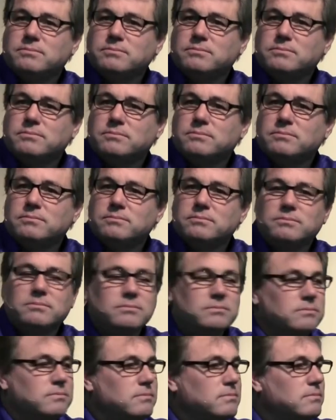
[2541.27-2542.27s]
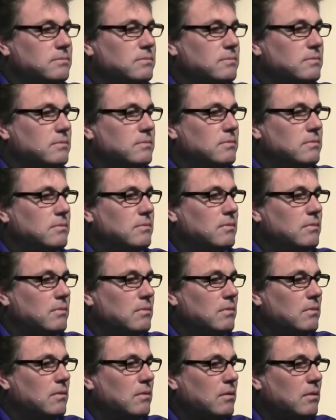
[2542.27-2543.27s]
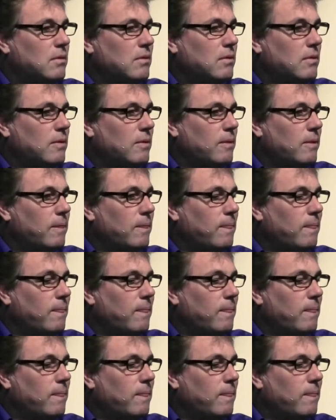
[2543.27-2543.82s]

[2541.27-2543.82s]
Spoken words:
Nothing is said.